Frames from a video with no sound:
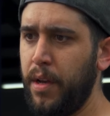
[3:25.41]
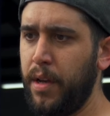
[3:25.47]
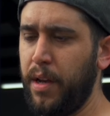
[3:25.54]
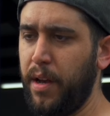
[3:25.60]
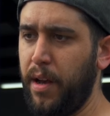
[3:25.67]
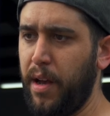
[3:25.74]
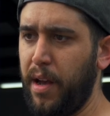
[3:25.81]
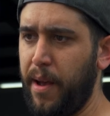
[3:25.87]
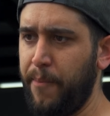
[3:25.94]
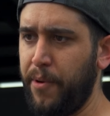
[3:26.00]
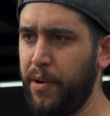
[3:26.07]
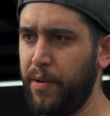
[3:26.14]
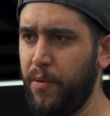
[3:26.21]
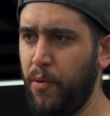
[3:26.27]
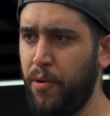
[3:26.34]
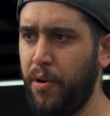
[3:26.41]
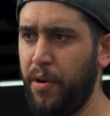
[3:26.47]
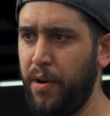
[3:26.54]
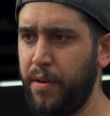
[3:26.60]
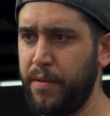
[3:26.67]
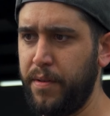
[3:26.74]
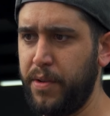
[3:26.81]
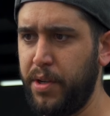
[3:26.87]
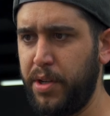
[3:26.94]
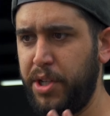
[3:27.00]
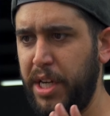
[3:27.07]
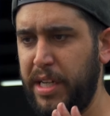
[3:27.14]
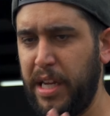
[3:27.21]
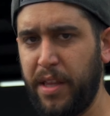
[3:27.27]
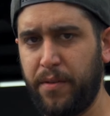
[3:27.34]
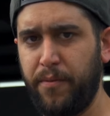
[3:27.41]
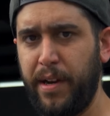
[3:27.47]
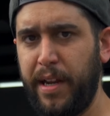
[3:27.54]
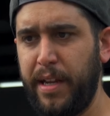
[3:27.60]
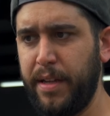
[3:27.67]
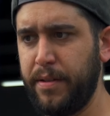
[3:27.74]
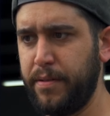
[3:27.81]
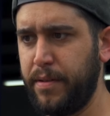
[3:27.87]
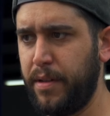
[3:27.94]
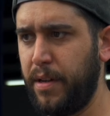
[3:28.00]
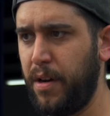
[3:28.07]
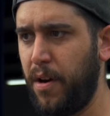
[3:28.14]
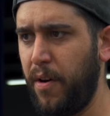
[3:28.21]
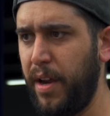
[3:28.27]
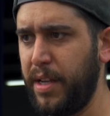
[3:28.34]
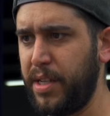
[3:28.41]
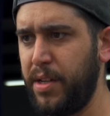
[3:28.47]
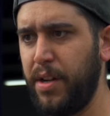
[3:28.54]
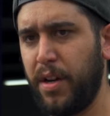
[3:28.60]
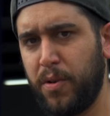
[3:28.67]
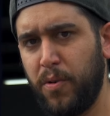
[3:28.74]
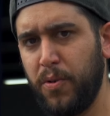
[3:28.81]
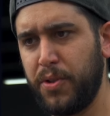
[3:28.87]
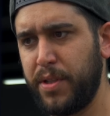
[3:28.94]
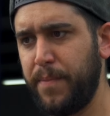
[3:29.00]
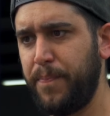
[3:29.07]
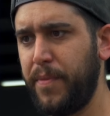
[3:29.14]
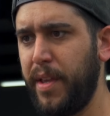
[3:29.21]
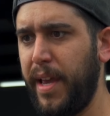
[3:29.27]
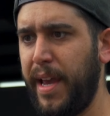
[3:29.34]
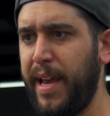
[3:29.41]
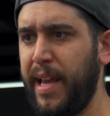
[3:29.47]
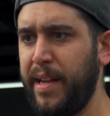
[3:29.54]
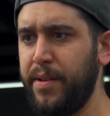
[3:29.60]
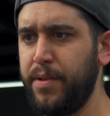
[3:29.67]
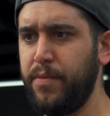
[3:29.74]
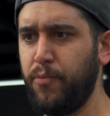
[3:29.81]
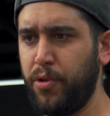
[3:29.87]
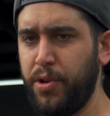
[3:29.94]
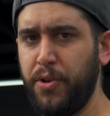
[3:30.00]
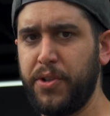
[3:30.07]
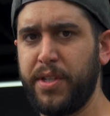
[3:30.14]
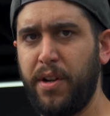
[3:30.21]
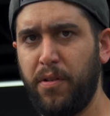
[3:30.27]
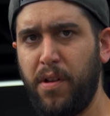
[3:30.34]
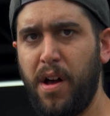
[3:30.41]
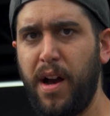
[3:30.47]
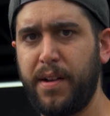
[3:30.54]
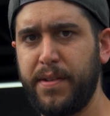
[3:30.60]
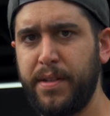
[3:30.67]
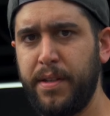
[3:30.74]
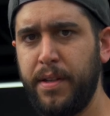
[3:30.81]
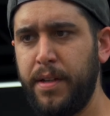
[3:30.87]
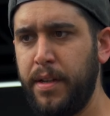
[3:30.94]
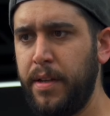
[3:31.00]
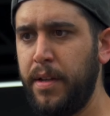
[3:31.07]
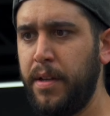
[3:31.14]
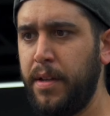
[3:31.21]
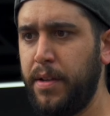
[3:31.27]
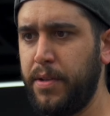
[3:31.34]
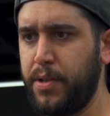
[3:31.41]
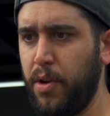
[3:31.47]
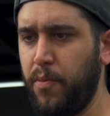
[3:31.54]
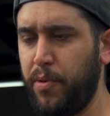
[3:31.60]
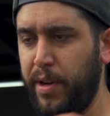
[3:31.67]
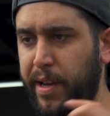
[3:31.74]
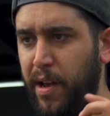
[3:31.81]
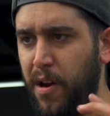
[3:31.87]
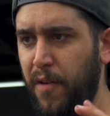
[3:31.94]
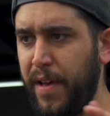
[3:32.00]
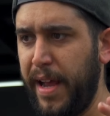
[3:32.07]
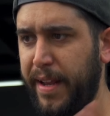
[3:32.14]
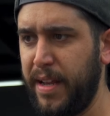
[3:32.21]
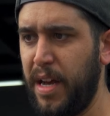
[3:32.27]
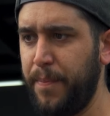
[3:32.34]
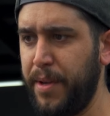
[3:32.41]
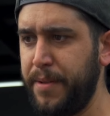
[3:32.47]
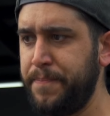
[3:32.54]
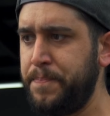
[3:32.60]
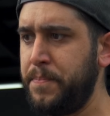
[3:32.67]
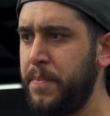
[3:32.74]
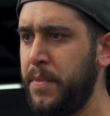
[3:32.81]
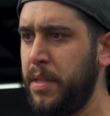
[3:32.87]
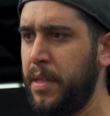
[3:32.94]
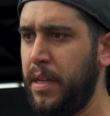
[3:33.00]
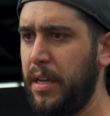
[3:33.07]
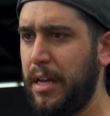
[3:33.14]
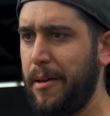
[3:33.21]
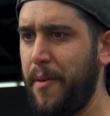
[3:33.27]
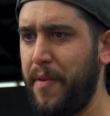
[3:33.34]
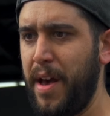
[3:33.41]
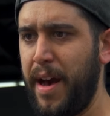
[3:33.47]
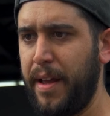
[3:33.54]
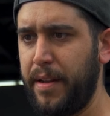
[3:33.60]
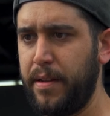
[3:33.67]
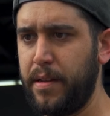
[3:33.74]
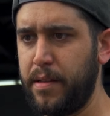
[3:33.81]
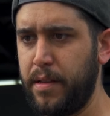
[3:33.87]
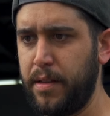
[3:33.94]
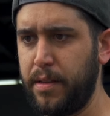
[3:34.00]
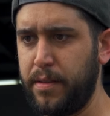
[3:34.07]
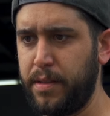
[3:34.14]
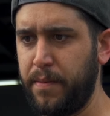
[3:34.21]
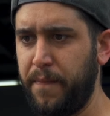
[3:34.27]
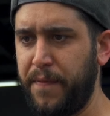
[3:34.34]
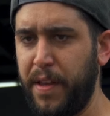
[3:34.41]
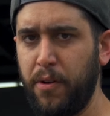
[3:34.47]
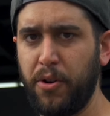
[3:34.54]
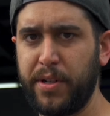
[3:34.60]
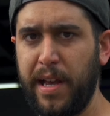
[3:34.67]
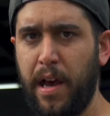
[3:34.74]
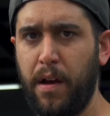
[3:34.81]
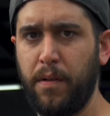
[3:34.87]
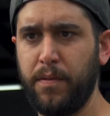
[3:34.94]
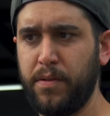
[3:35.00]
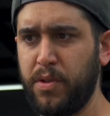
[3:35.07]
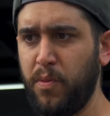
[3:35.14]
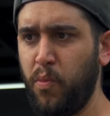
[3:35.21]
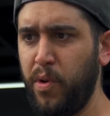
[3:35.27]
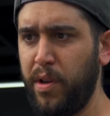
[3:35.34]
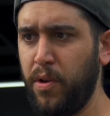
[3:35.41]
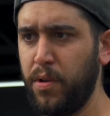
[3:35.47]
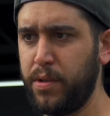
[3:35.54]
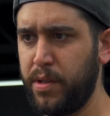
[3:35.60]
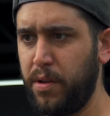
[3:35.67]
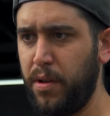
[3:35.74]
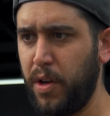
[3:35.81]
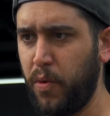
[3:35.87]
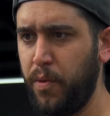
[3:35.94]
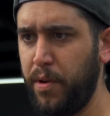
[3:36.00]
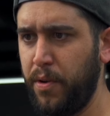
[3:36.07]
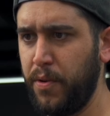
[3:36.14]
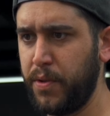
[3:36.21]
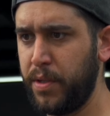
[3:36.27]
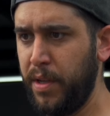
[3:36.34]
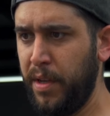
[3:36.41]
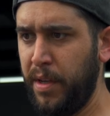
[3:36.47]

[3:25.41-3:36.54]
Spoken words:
I'm going to order GT3 RS knuckles, and we're going to do center locks. So we're going to get all that coming. I've got some feelers out on some wheels, center lock wheels.